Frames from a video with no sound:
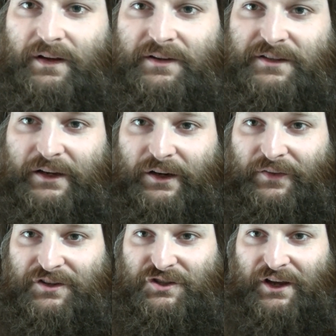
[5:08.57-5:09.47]
saying on
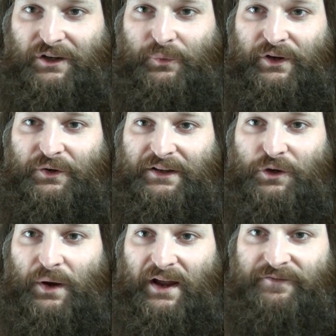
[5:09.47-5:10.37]
this channel. We don't need
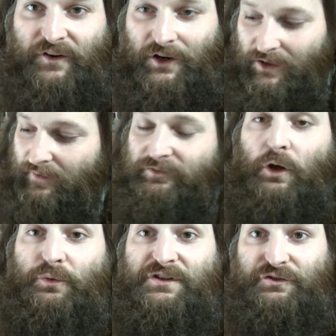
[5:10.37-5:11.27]
no FR,
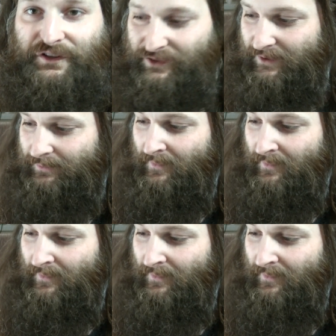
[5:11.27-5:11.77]
flow restrictor.